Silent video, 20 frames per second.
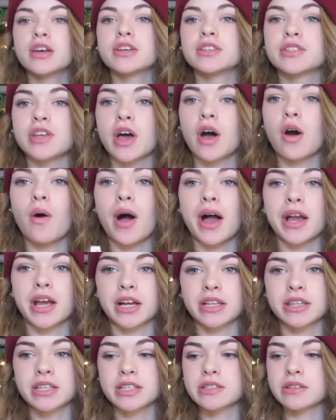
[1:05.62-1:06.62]
So I
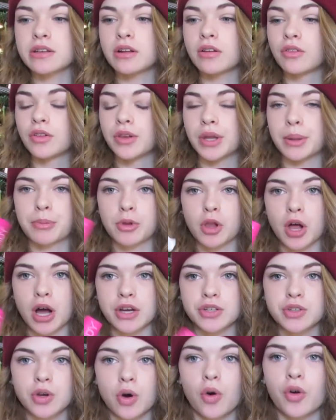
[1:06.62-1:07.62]
got this little lip
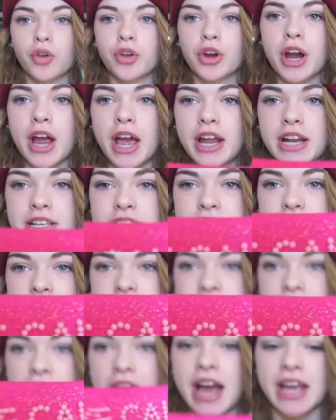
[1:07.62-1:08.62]
gloss holder and it
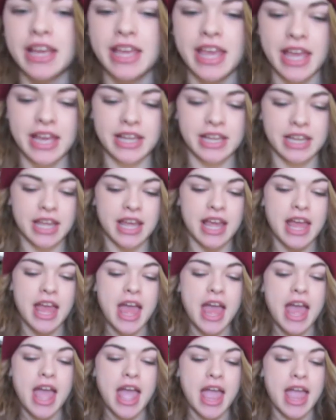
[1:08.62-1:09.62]
says eye candy,
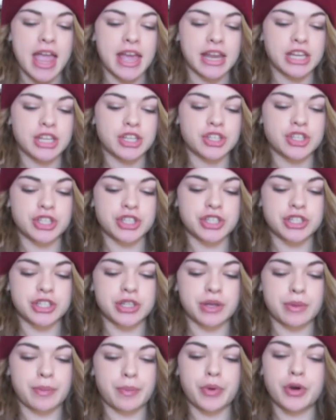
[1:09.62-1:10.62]
and you
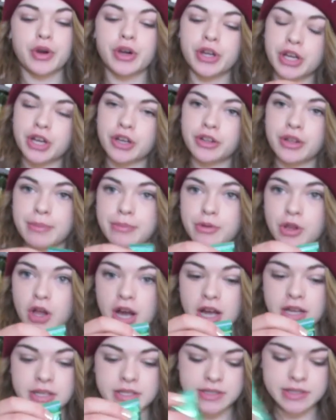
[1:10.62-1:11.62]
just put your lip
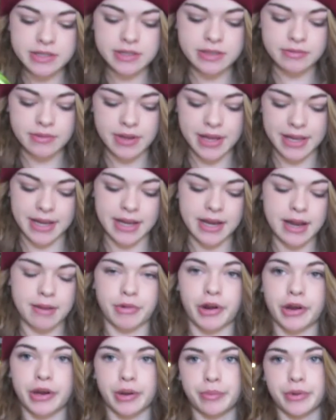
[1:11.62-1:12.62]
gloss in it. I'm
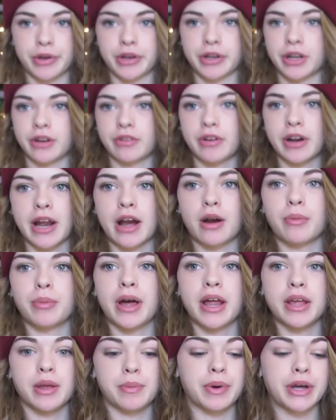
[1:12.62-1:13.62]
not gonna put it in right now,
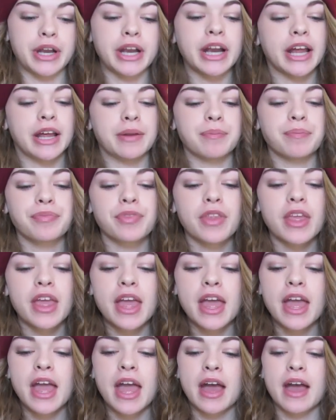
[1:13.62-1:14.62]
but you put it in,
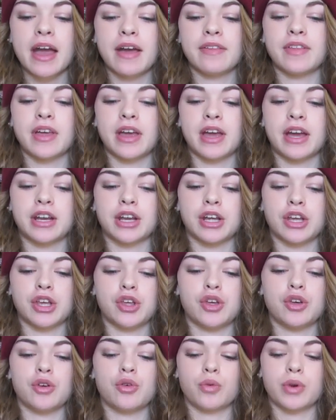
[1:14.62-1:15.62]
and then
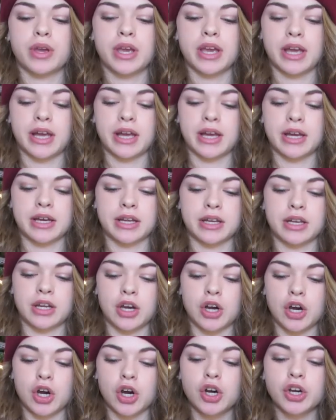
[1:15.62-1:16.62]
you can
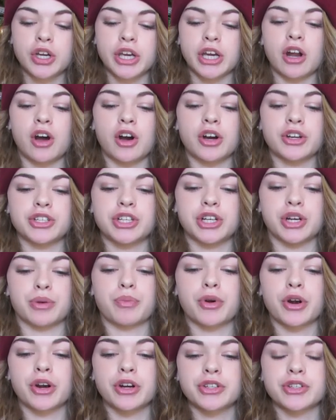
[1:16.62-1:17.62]
hook it onto your
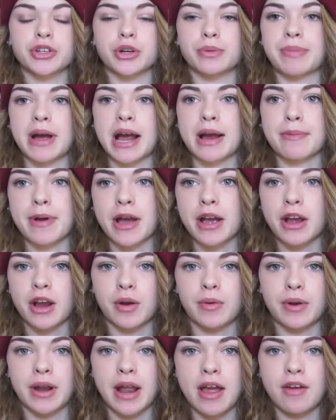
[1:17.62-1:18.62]
purse or backpack
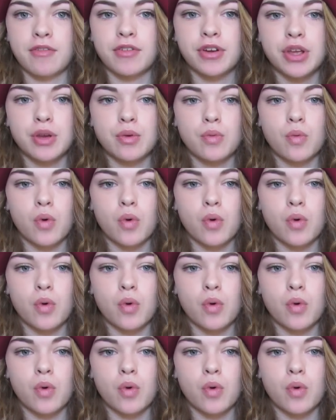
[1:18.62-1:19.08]
or whatever you